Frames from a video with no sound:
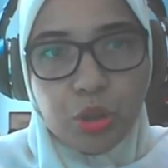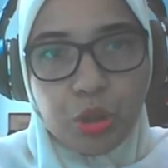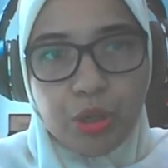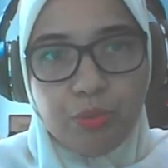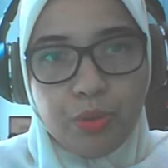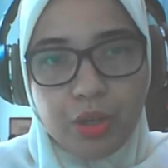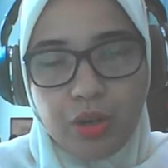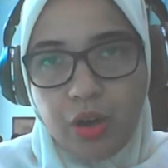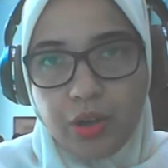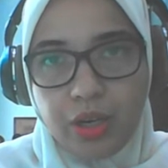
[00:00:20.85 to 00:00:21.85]
You can put it
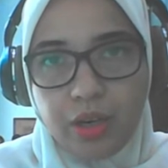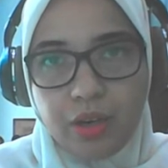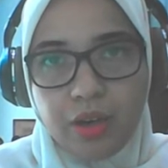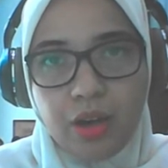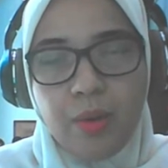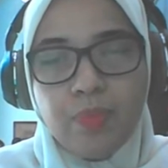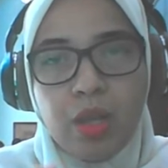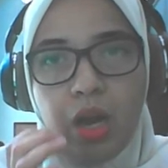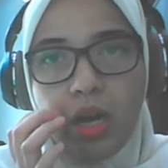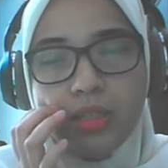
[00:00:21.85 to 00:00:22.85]
on here
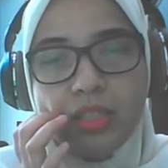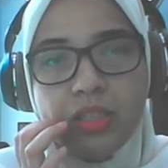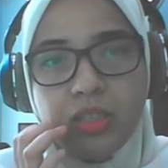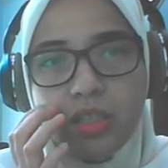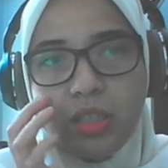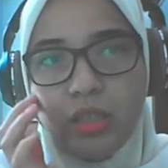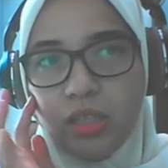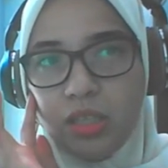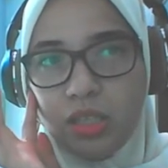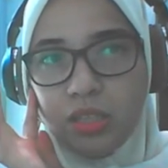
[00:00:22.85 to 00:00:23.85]
until
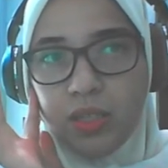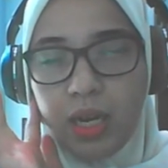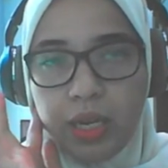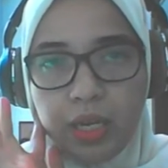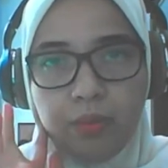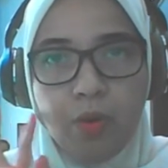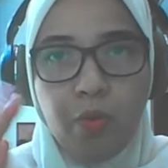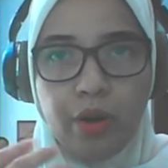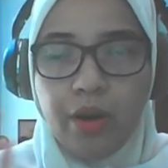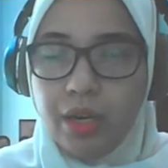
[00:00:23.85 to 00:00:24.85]
the time
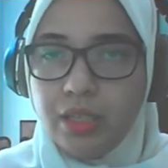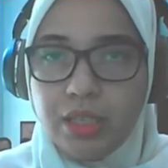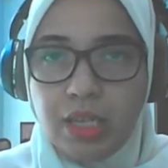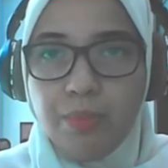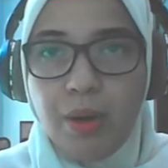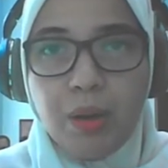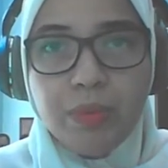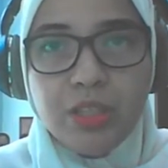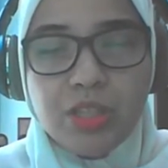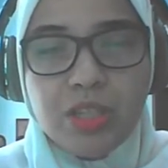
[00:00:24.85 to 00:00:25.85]
where it does get
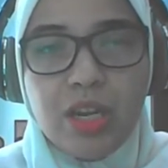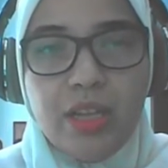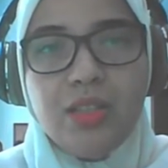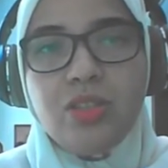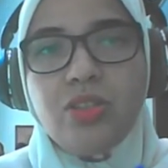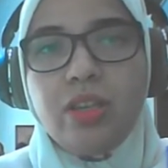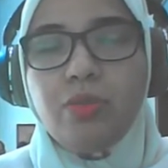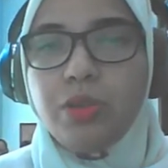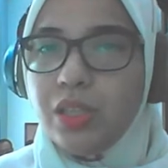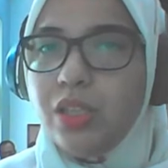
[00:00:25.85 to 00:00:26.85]
published. And this is like
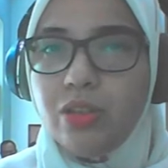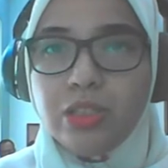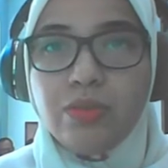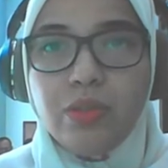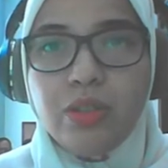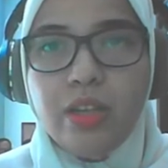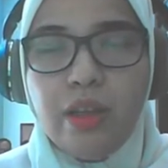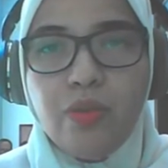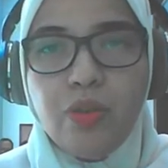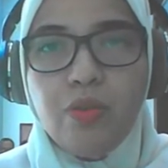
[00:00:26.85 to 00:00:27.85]
really useful
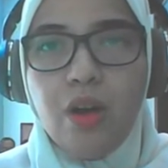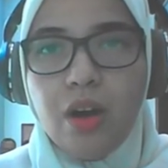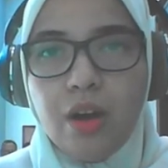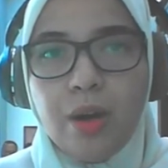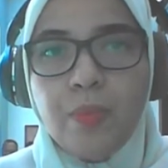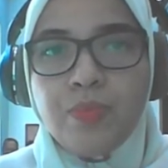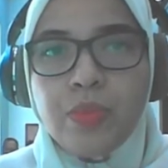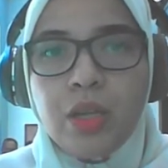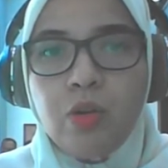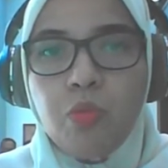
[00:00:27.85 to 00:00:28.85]
if you are
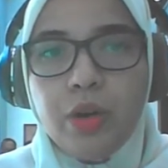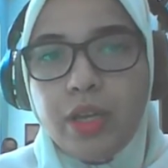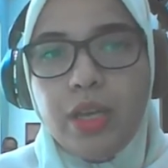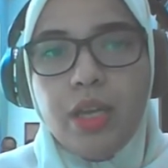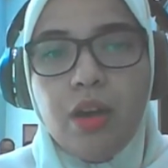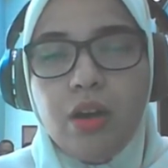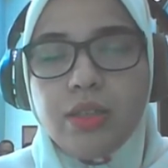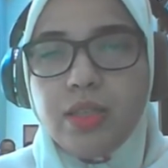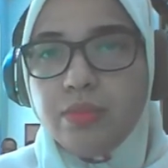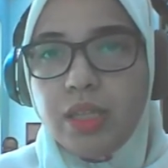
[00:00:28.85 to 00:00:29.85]
working on
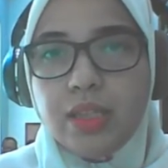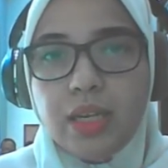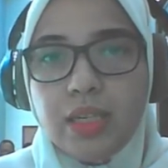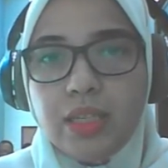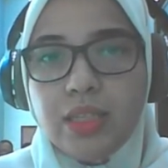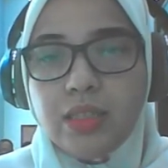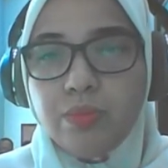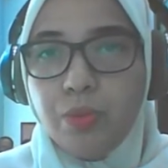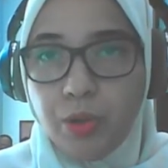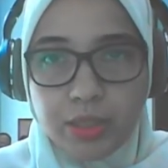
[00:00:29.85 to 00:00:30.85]
something that is
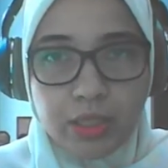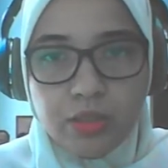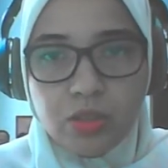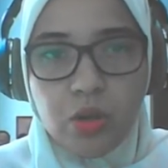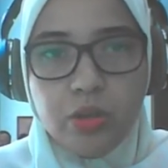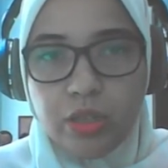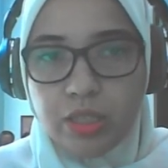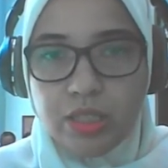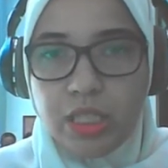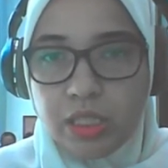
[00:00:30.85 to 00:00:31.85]
important. So you
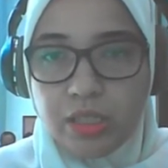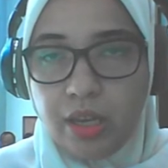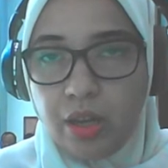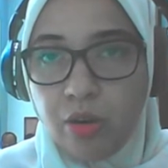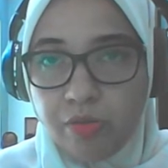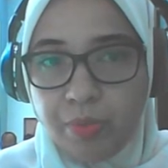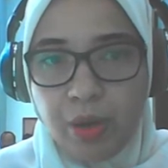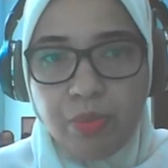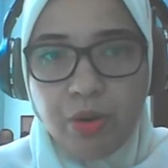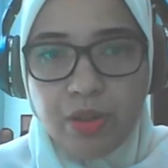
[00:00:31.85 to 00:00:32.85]
can see this is a COVID
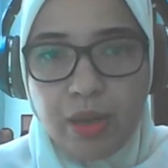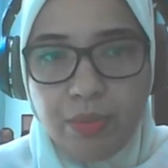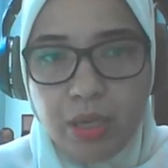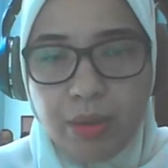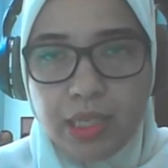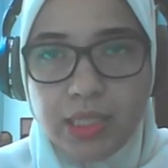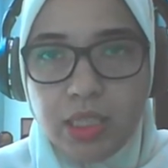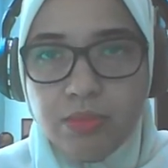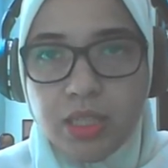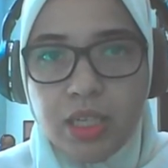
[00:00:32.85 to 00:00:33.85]
paper that me and my
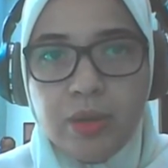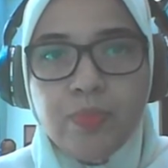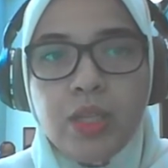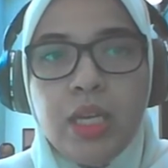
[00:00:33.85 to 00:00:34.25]
team did.